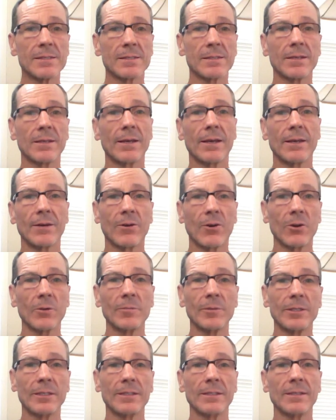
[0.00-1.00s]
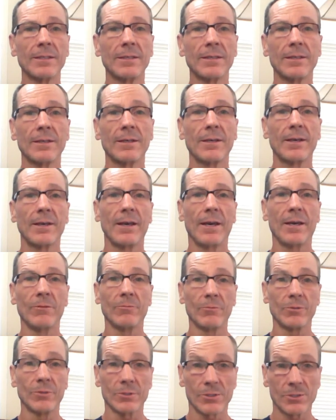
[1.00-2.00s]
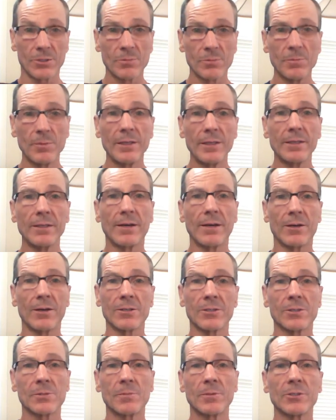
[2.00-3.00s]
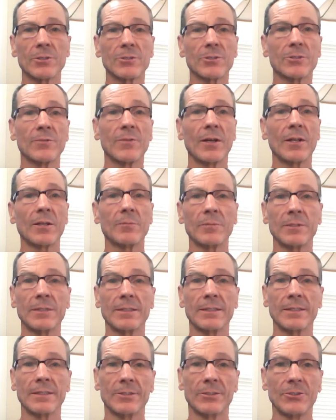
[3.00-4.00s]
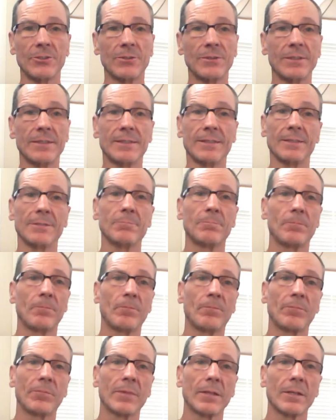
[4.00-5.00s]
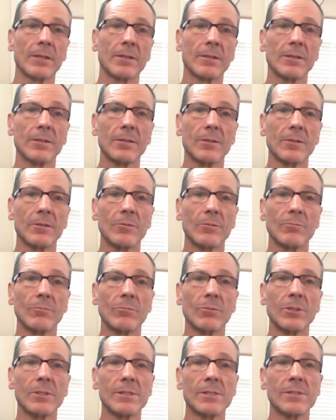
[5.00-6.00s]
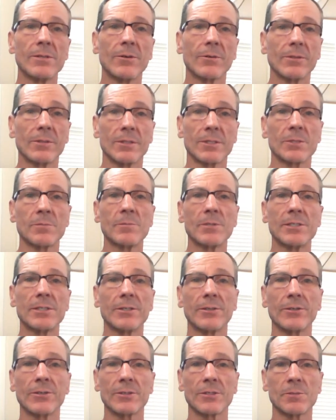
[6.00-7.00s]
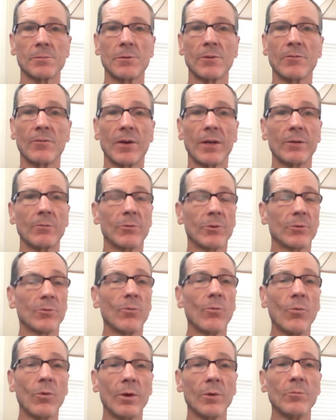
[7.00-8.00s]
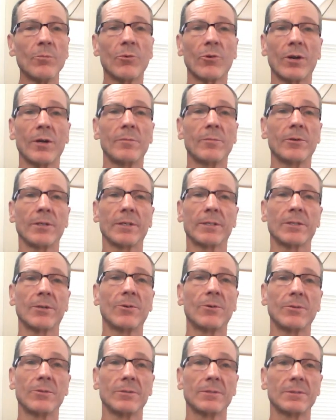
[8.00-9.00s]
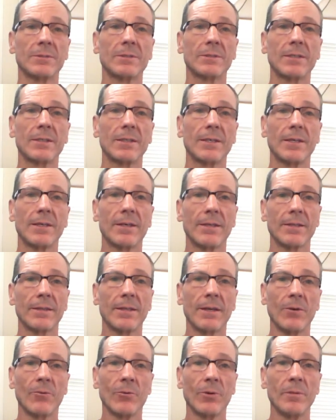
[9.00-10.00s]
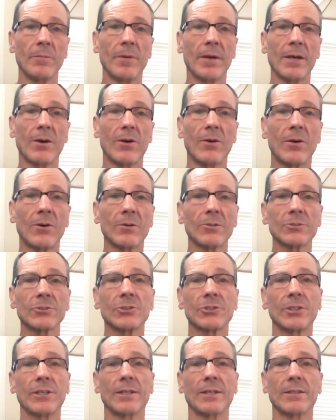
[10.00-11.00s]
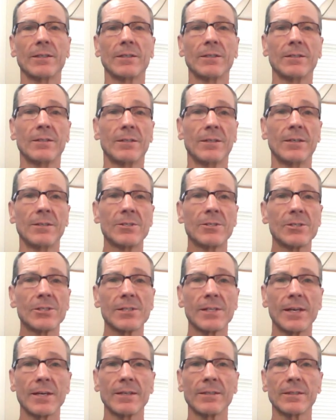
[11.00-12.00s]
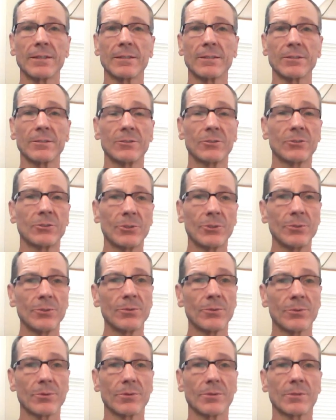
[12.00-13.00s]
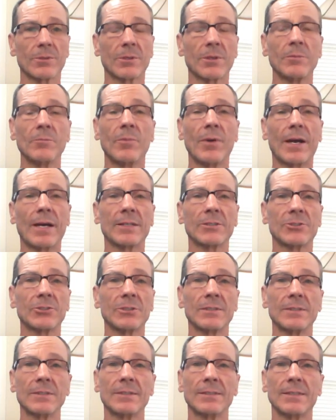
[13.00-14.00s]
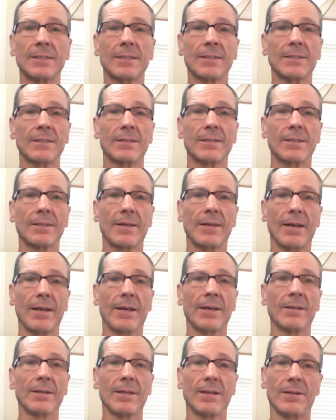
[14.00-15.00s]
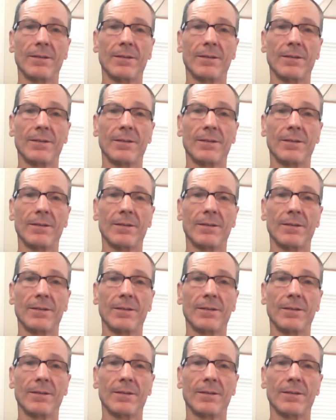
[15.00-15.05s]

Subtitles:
and harmony, and will speed our spiritual development in unity. Please know that this material is provided with one primary goal: that we may all share understanding, truth, compassion, and love.